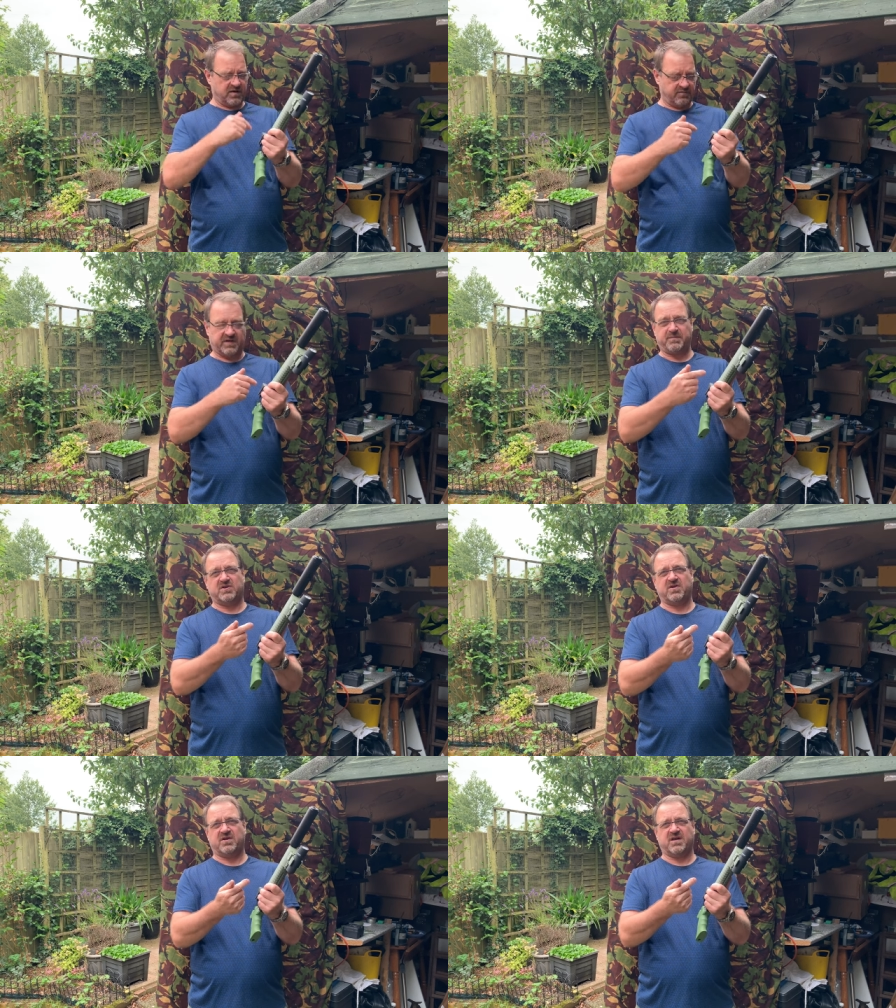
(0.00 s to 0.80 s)
Obviously, make
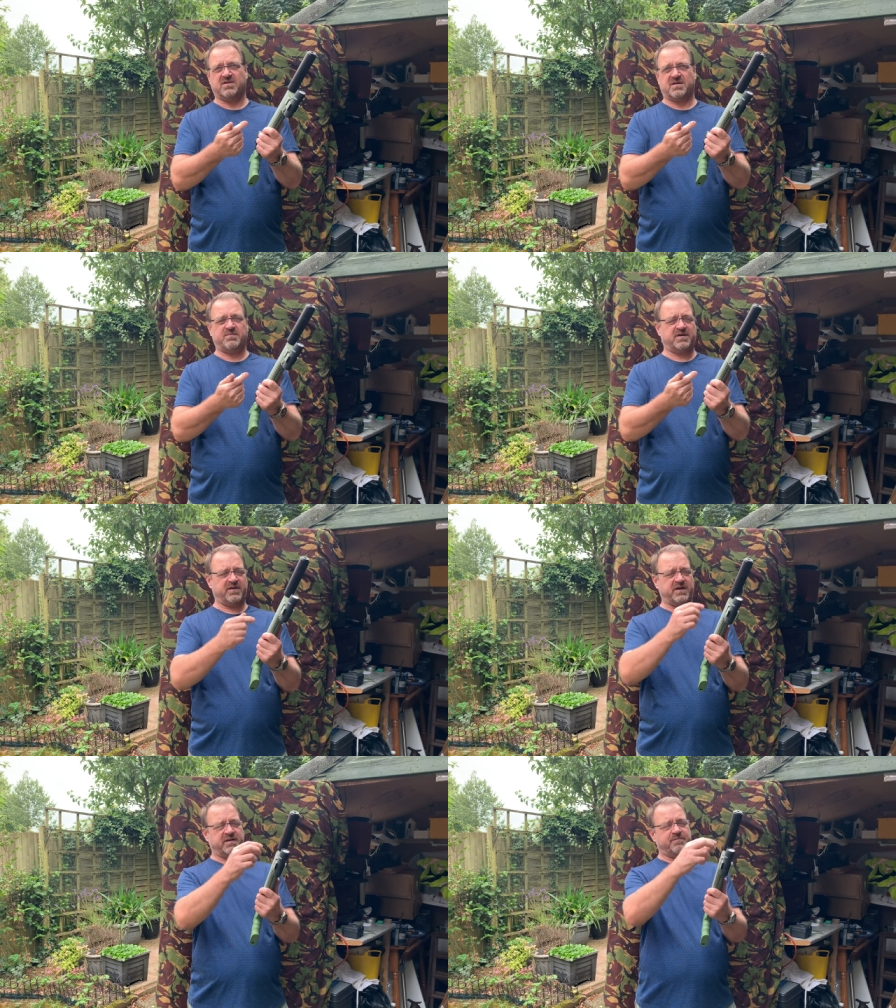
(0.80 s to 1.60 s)
sure the gun is empty of
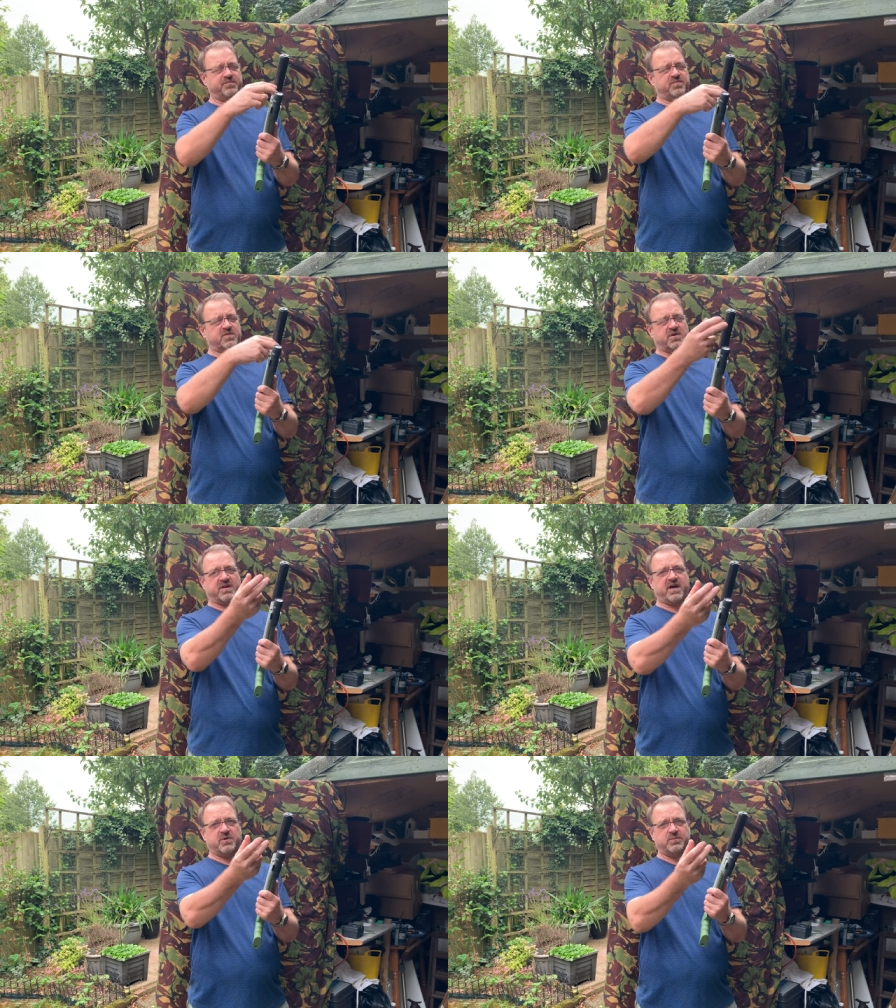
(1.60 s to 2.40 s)
air. Took
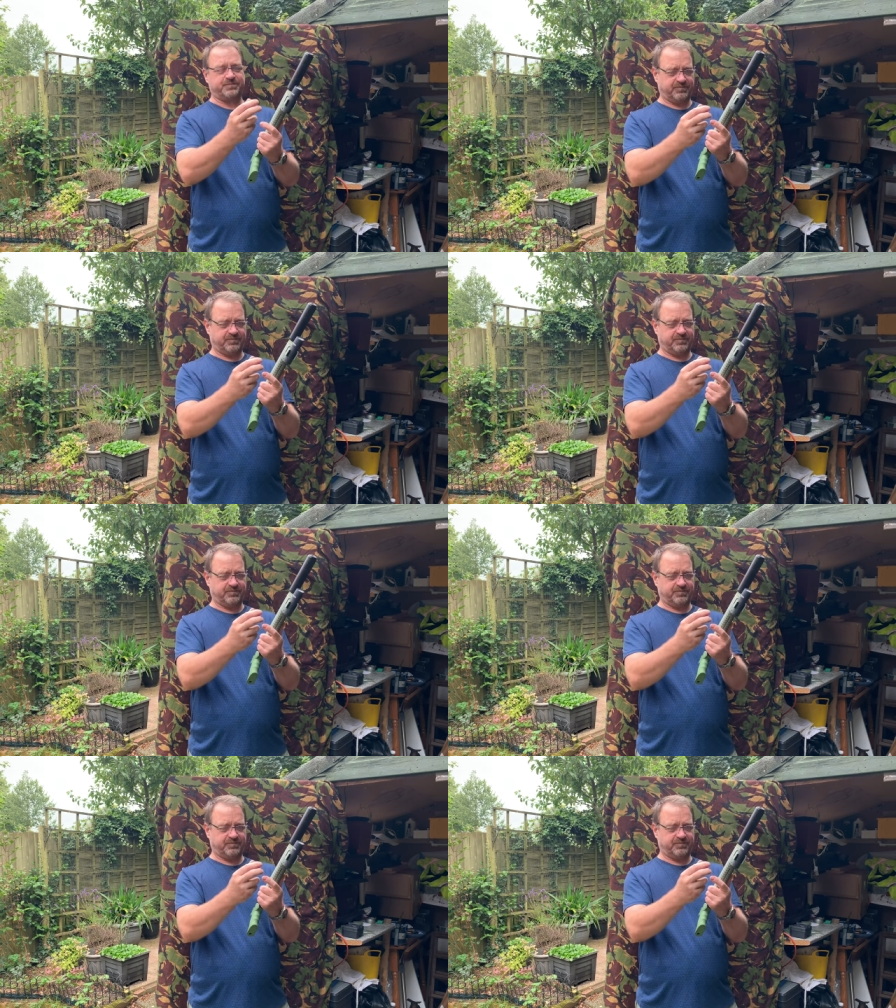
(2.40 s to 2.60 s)
that out.